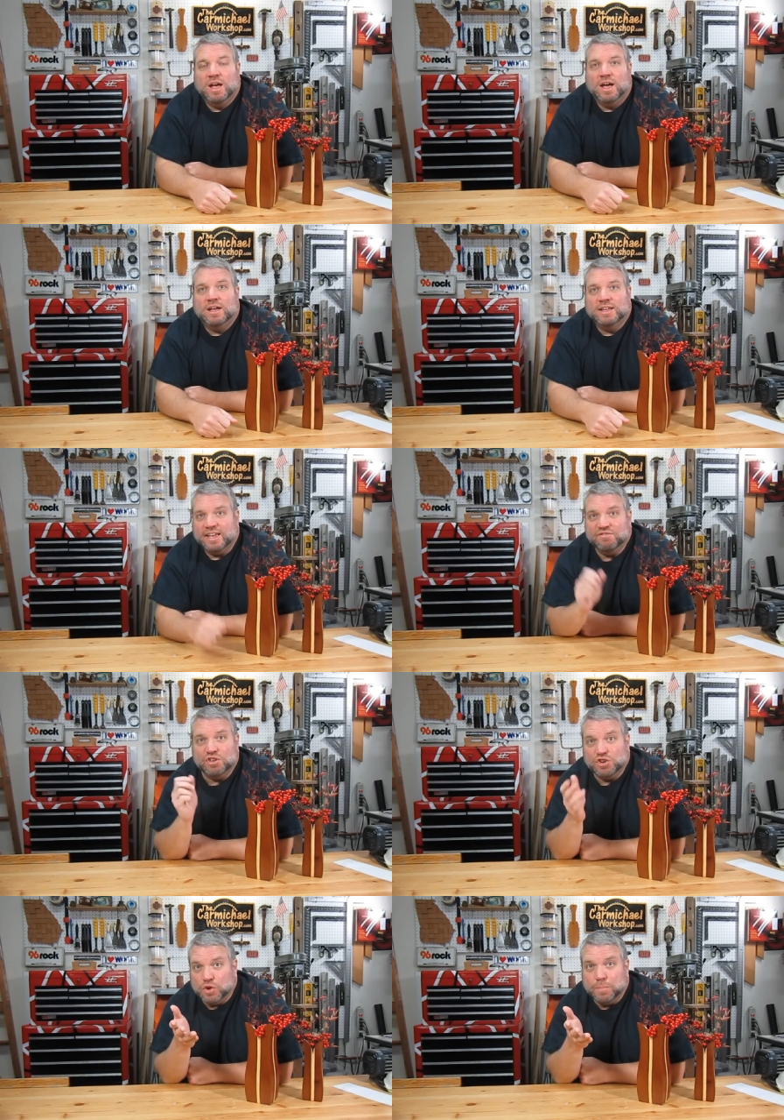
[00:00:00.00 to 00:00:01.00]
If
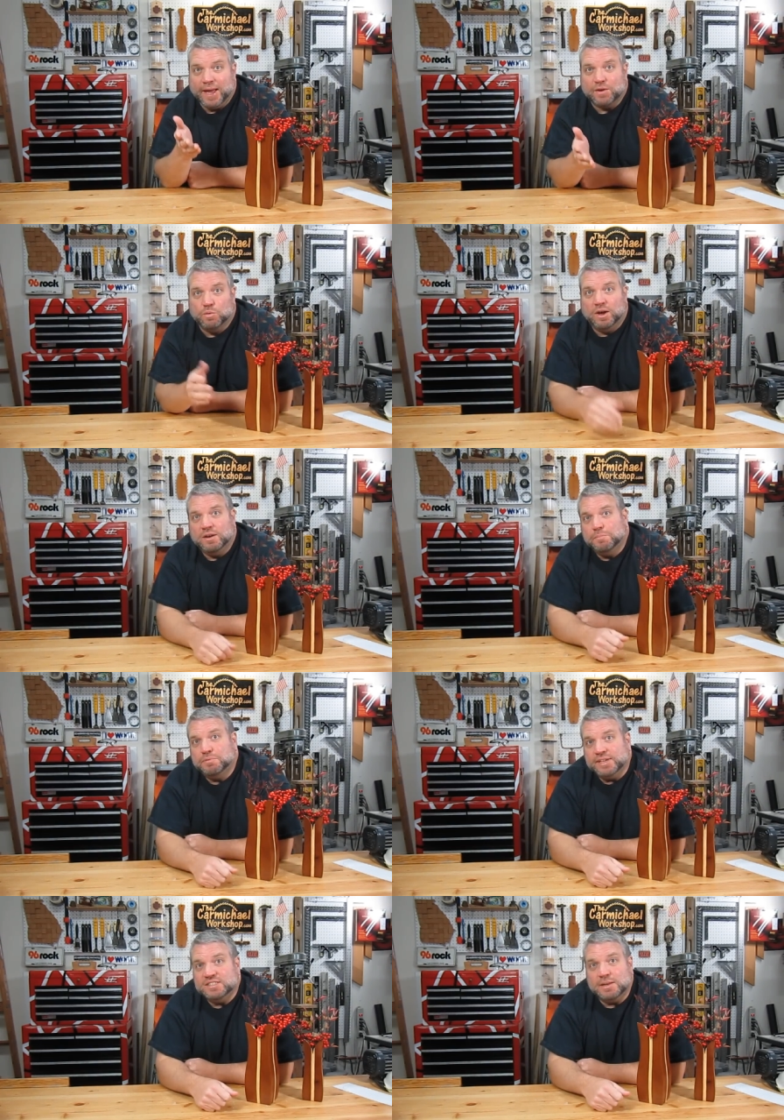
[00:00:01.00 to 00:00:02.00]
you do make one,
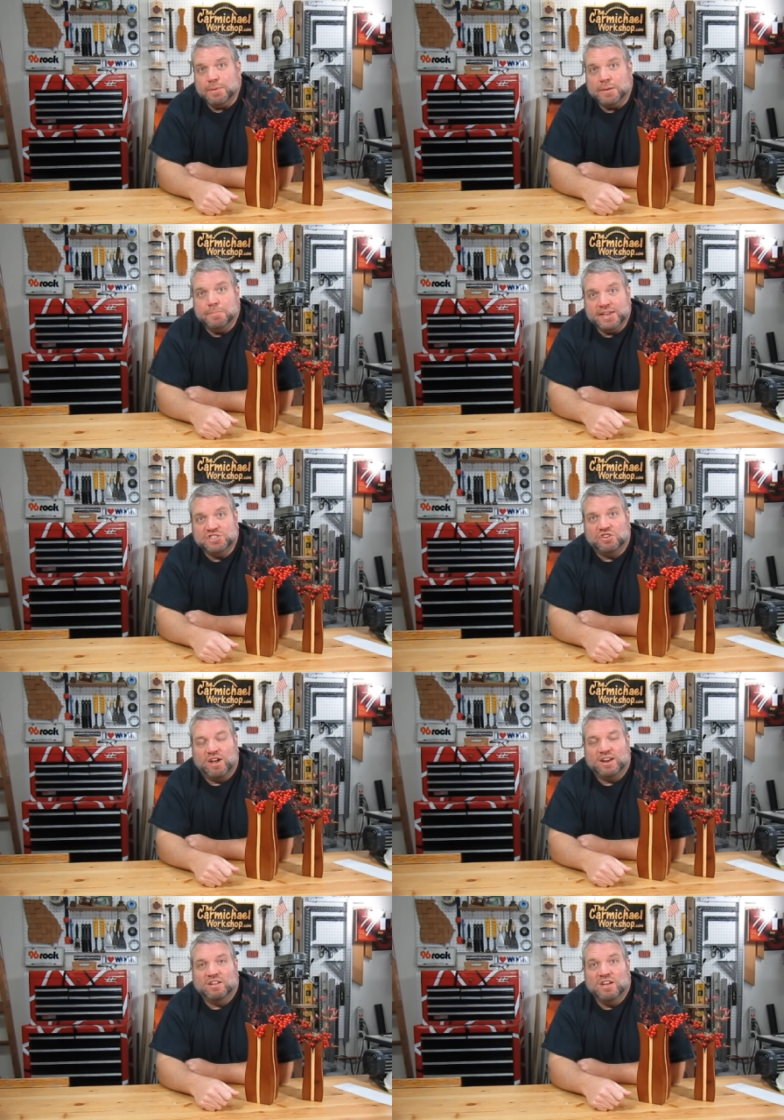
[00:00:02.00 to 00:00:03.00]
please send me a
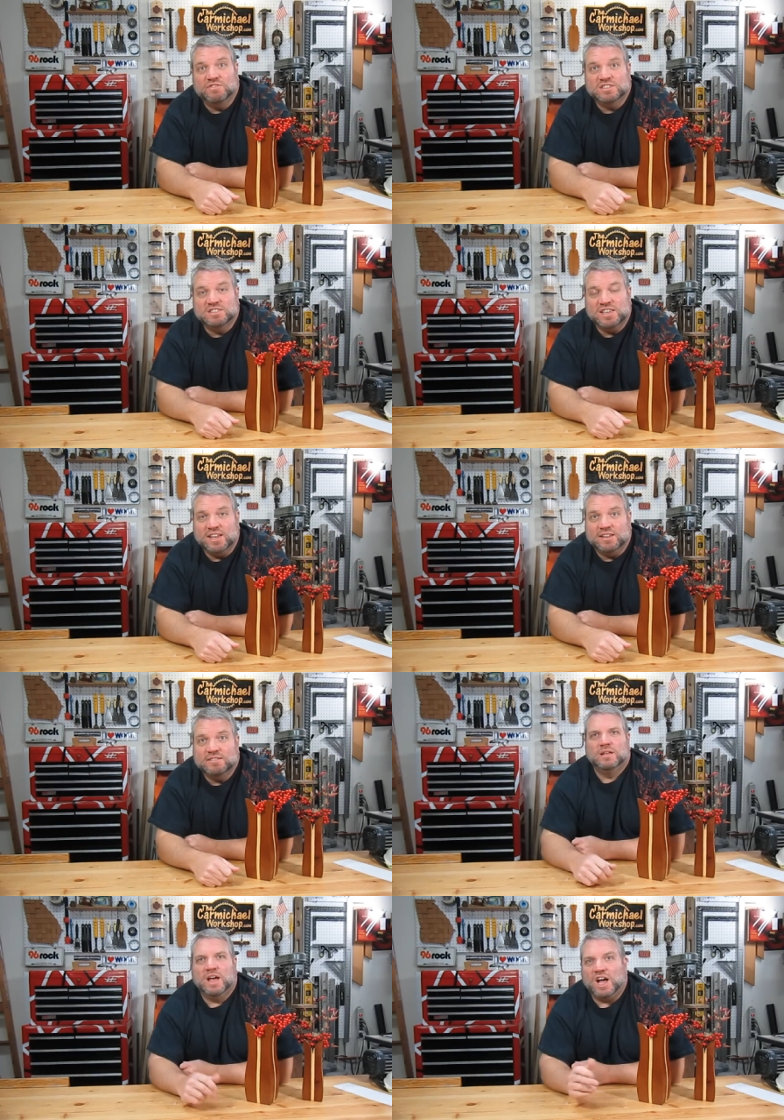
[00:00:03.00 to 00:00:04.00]
picture. I'd love to see it.
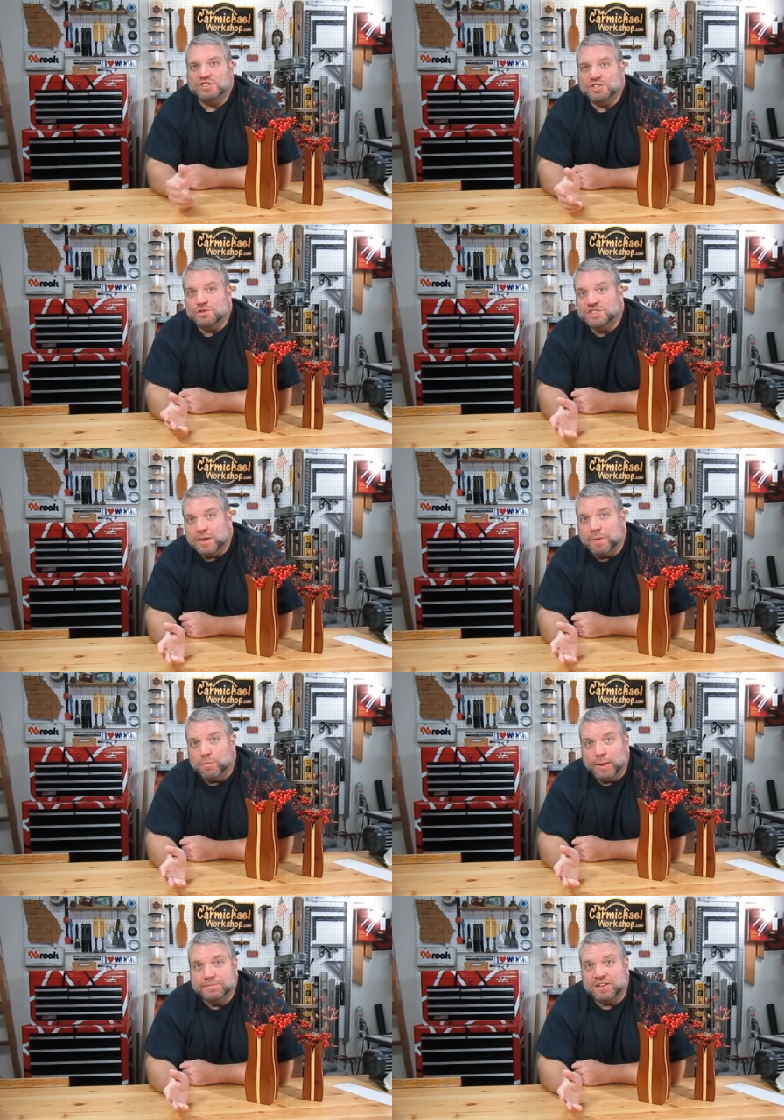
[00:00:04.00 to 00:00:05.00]
Also, check my
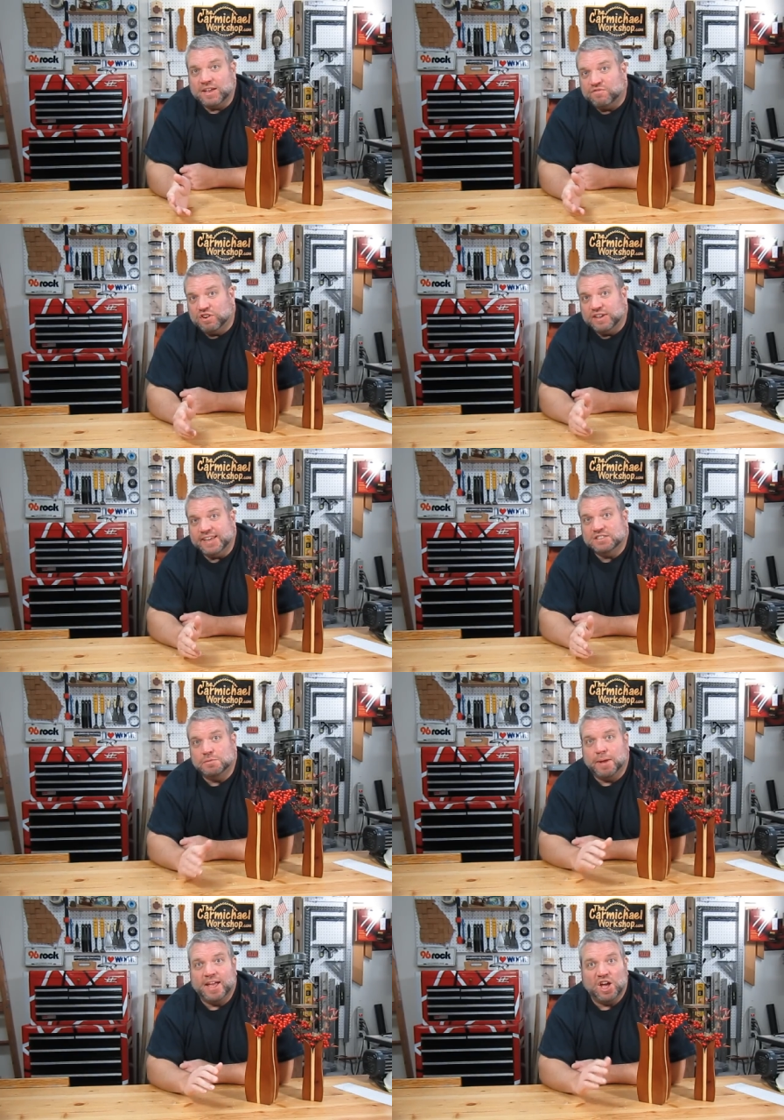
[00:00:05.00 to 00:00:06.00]
website for links
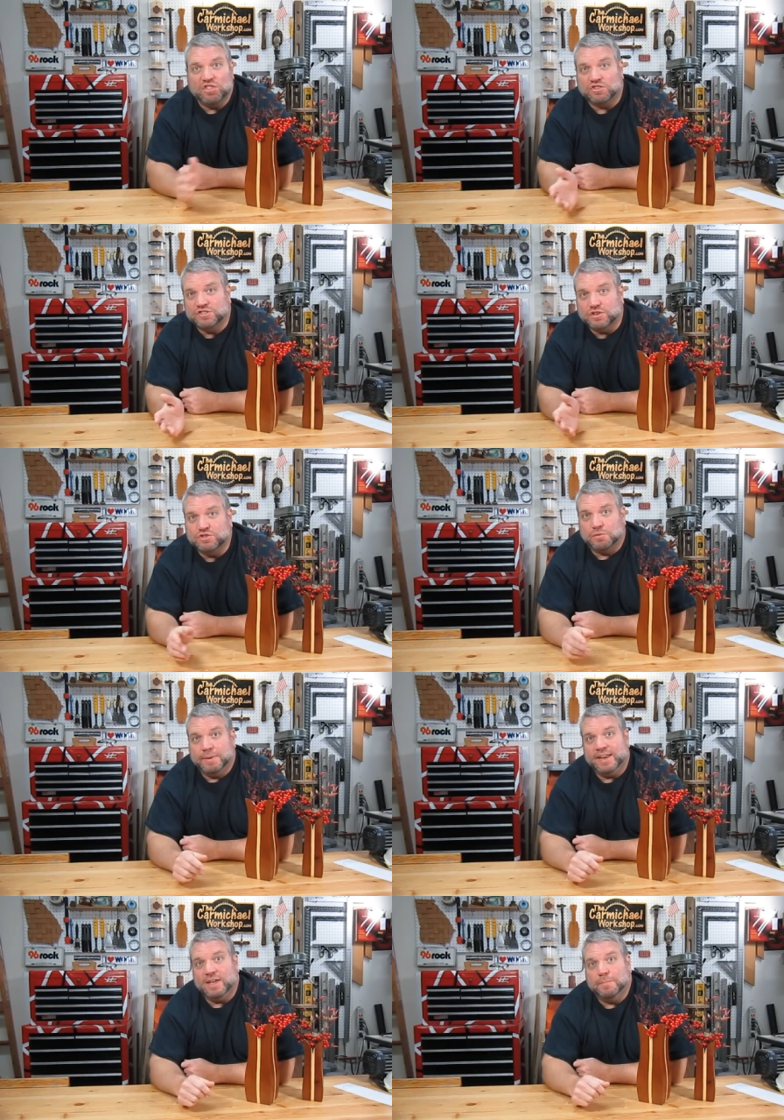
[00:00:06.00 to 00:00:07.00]
to my other social
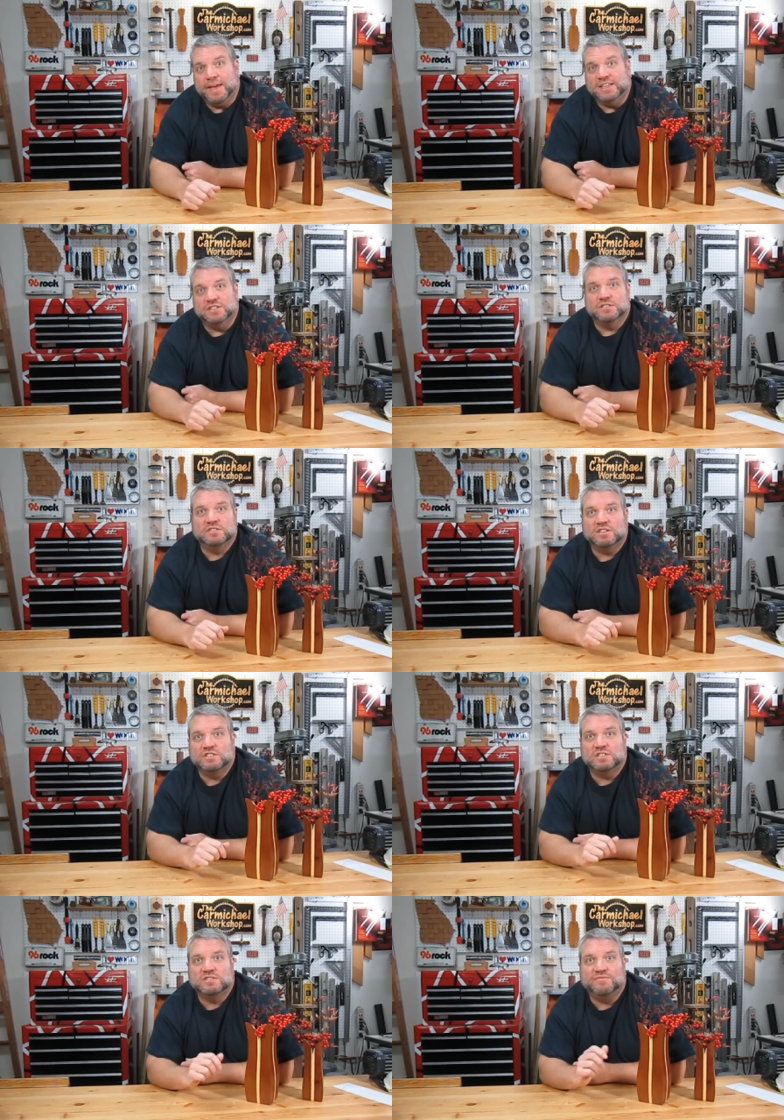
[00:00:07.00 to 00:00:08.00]
media pages,
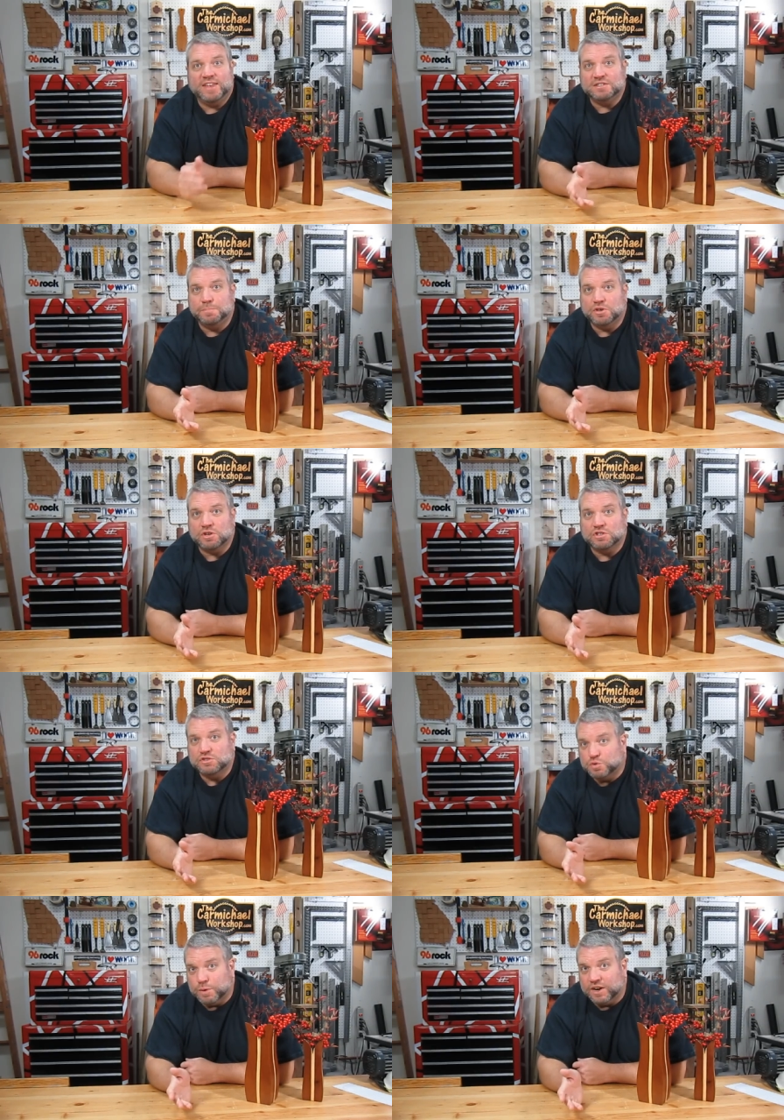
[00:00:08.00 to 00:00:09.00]
such as Facebook,
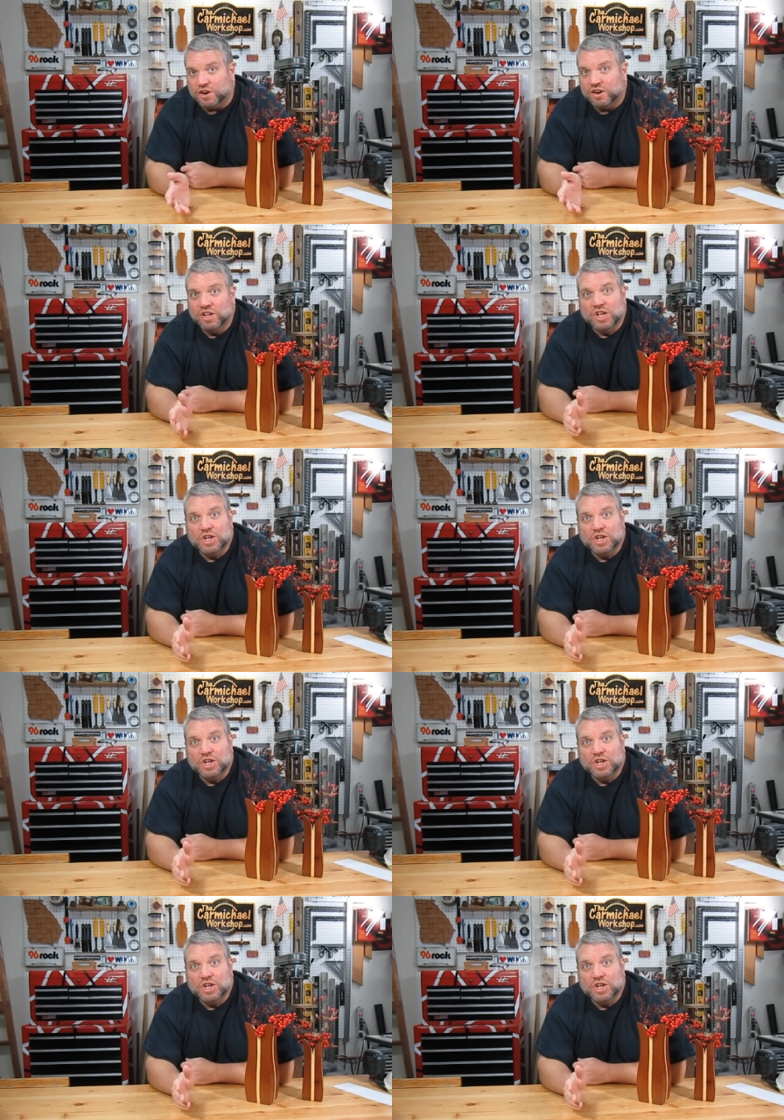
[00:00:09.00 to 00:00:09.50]
Twitter,